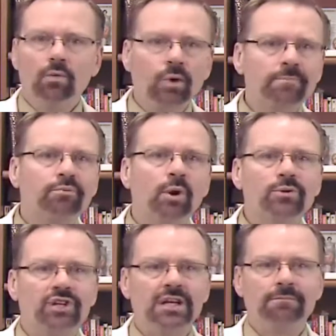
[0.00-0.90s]
When
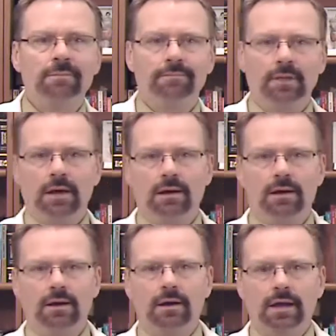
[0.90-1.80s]
protein
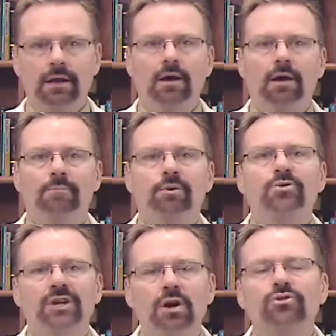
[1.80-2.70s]

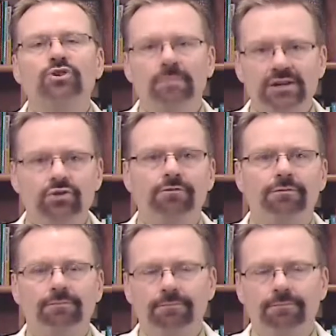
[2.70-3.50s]
also makes you